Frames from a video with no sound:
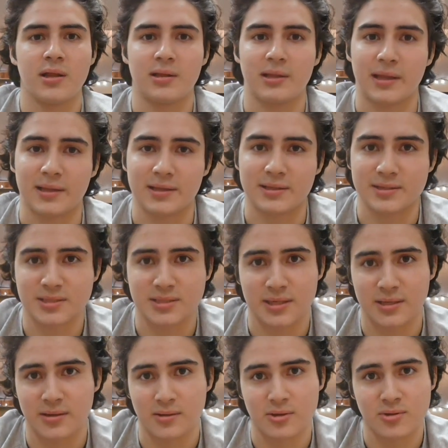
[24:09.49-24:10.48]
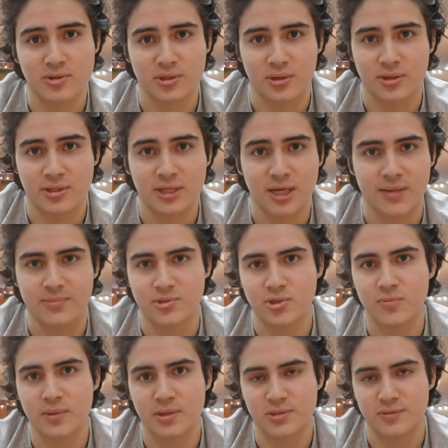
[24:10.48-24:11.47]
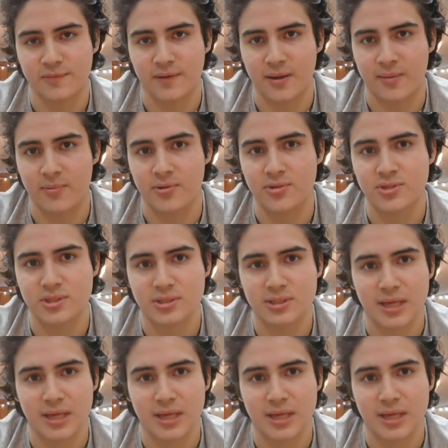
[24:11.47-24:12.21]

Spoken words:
like, let's say, using our type 2 muscle fibers,